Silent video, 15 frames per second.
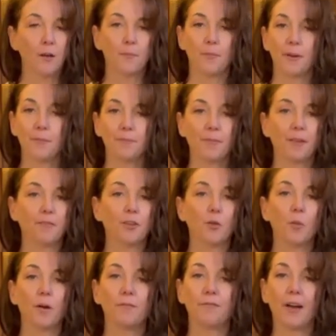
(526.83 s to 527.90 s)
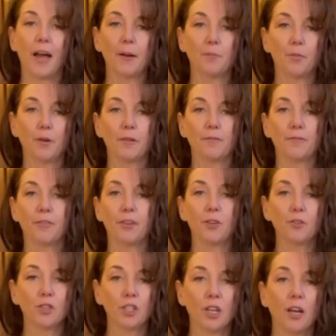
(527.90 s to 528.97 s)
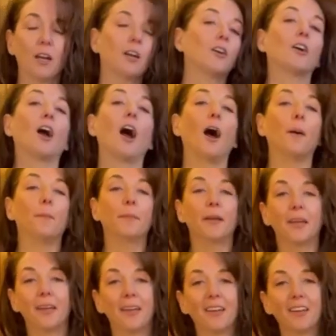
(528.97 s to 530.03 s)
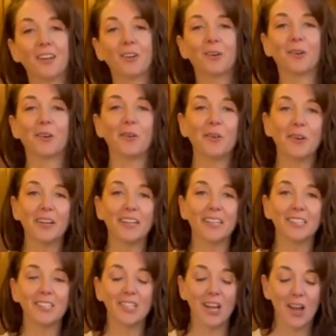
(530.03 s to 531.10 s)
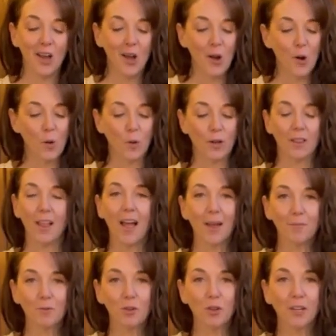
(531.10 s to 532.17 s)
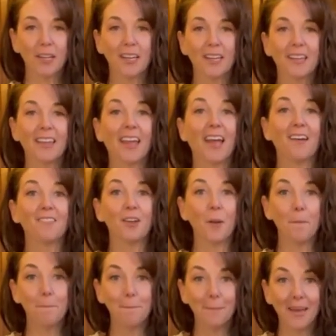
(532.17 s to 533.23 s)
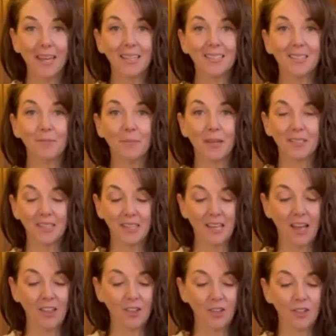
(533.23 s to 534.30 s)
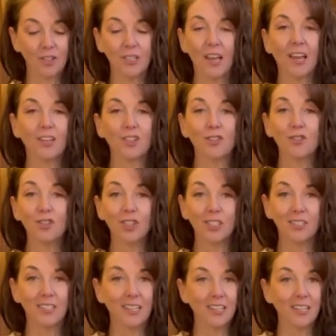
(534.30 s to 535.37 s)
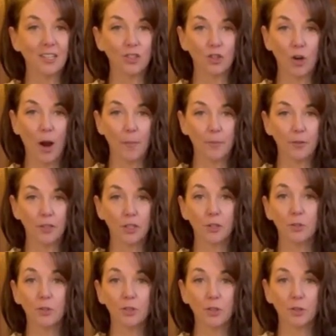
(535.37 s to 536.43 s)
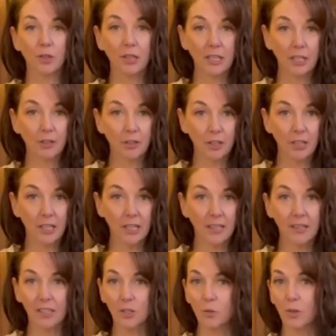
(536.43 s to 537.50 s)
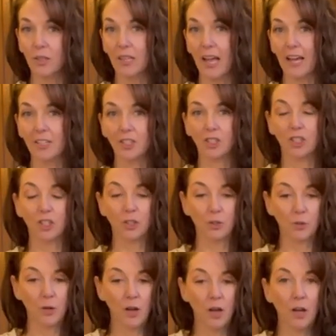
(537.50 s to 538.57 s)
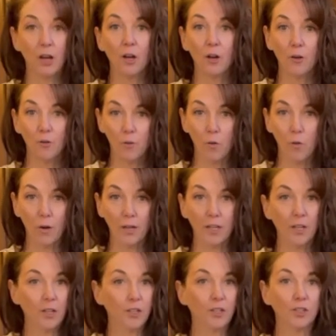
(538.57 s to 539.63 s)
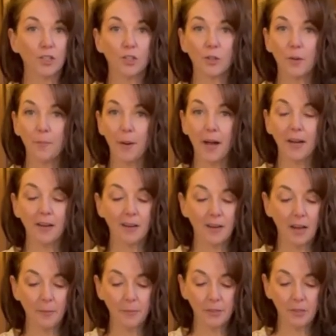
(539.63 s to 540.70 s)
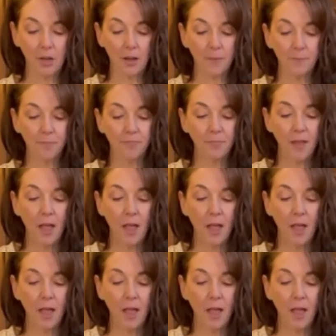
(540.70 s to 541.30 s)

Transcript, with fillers: But if you want vibrant fuchsia or hot pink or orange or lime green, they have amazing, amazing colors and you just need a drop or two. So literally this will last you four years. You can buy it on Amazon,